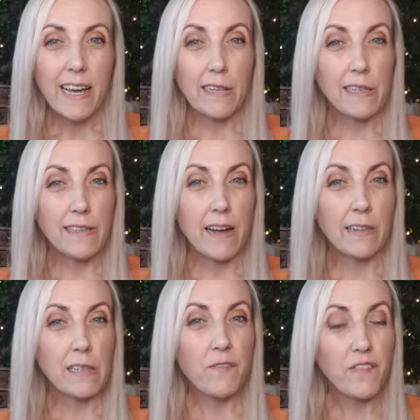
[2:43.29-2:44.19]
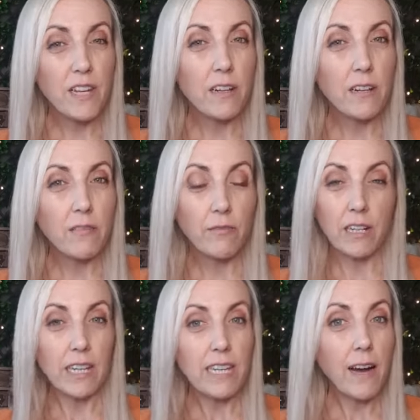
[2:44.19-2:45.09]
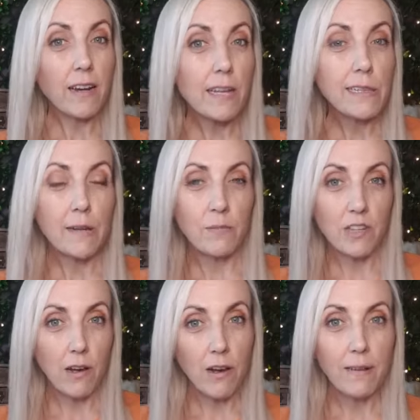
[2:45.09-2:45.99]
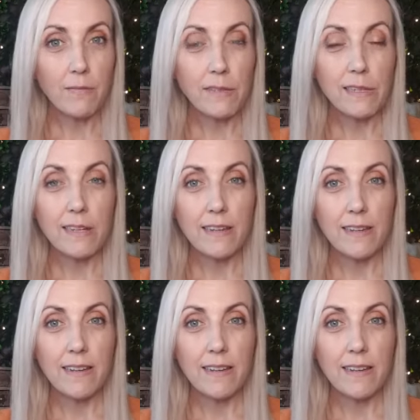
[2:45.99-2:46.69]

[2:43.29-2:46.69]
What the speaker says: It starts to feel really yucky sometimes.